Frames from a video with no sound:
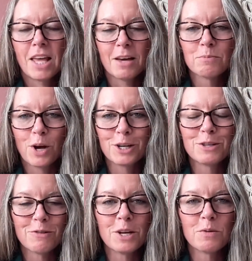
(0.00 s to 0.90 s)

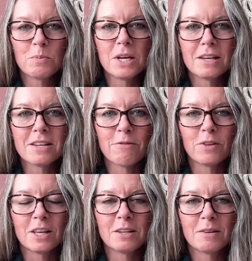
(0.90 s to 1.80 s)
productivity would be a
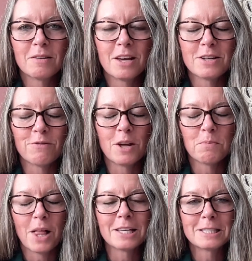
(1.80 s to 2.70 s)
definite
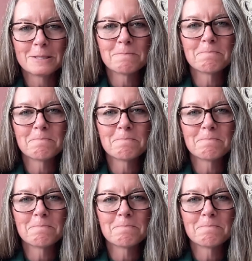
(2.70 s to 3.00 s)
plus.